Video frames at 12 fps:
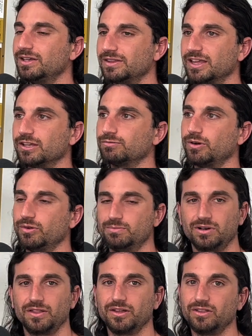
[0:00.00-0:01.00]
And that's why we
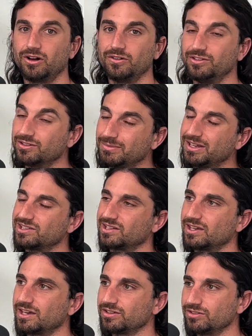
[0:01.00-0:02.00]
brought on all these amazing
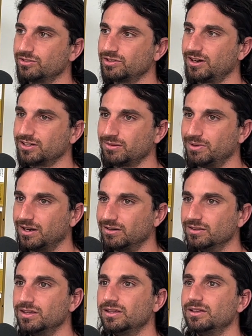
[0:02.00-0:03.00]
guests who talked
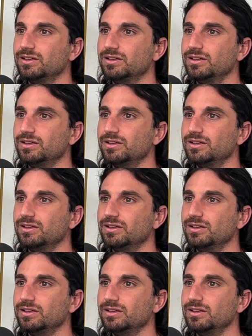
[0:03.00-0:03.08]
about